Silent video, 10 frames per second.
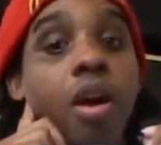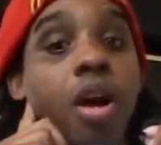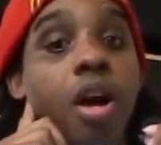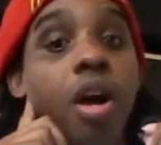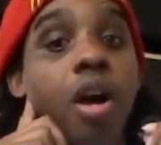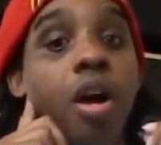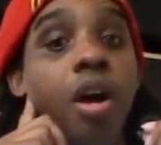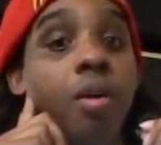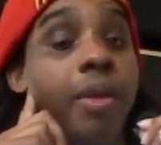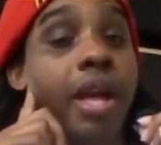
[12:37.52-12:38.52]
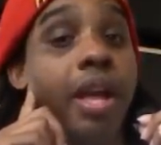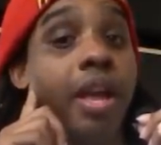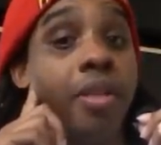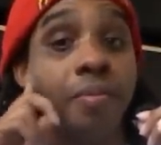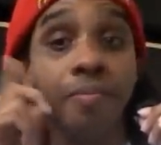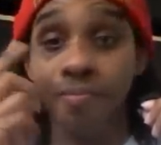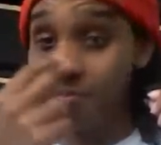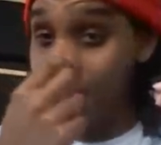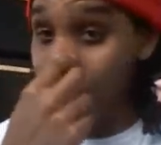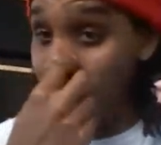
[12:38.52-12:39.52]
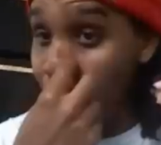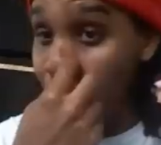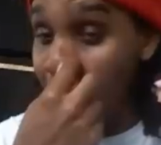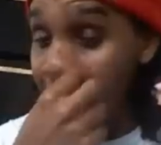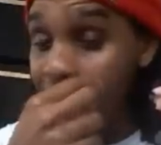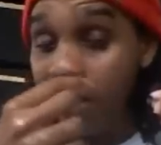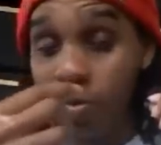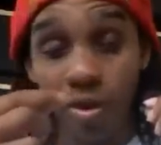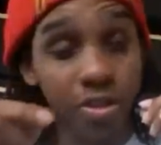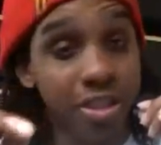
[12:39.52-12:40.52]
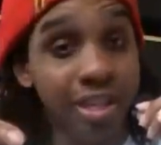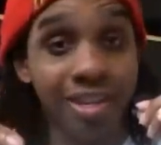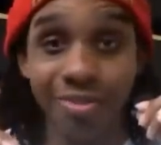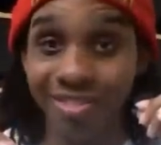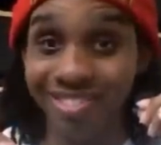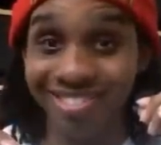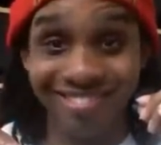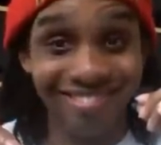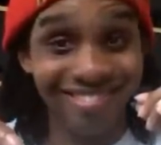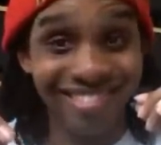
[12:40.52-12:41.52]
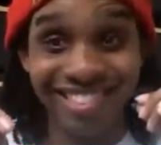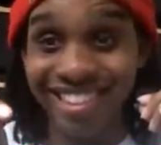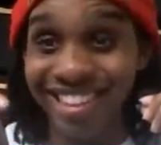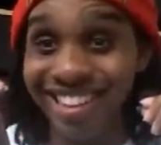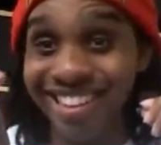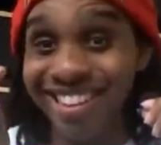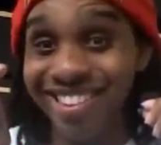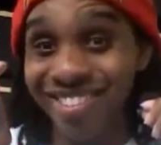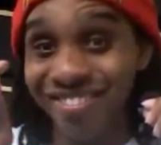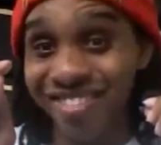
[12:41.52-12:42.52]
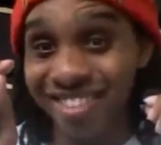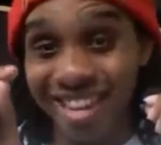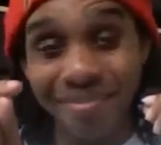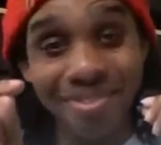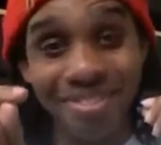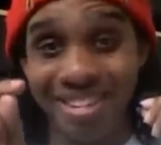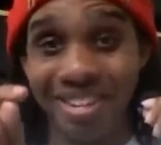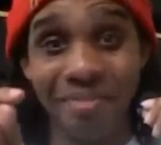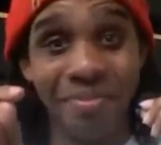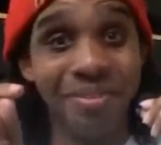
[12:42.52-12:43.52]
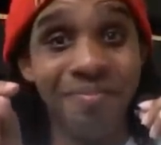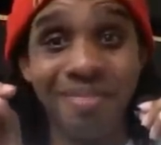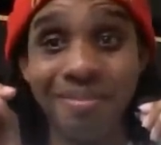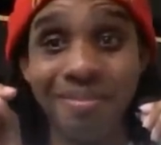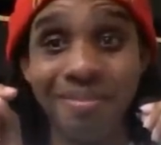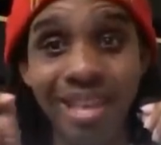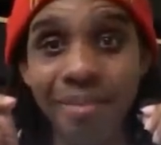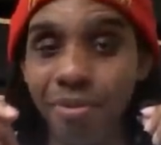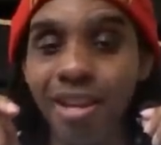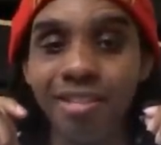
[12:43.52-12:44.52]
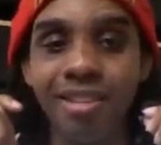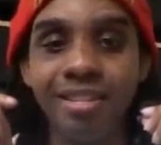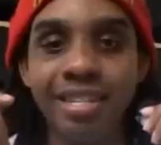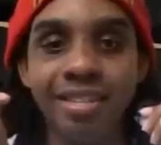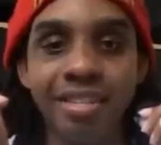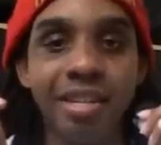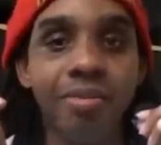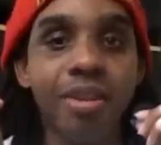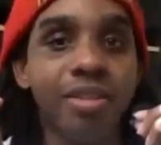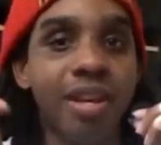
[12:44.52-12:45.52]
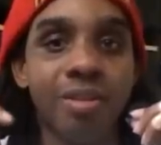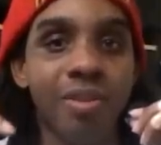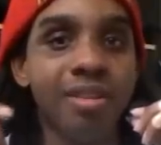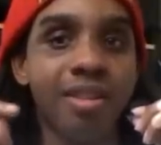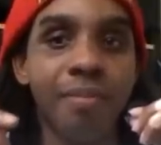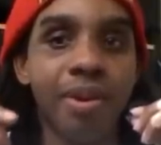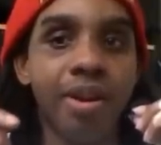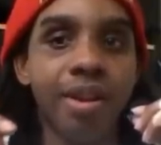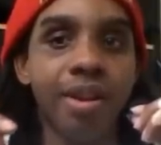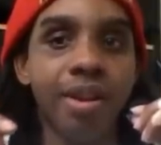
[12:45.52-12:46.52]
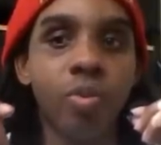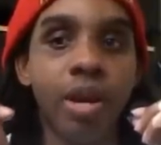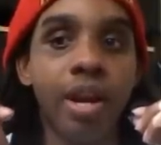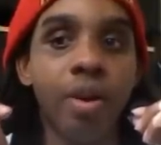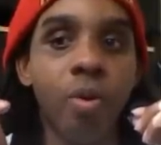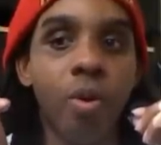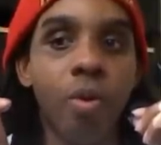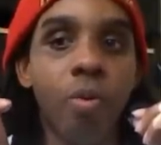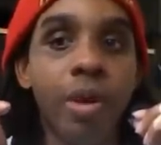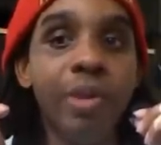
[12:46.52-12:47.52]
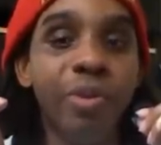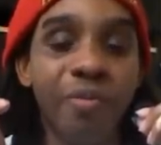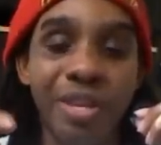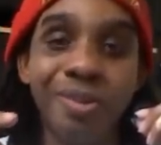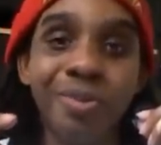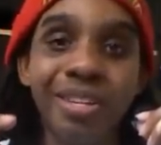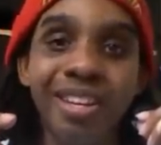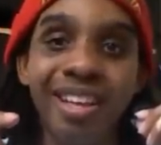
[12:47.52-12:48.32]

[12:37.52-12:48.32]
Oh, man. One of the worst years for WCW. Me and Preston did a series on Wrestling Paradise where we reviewed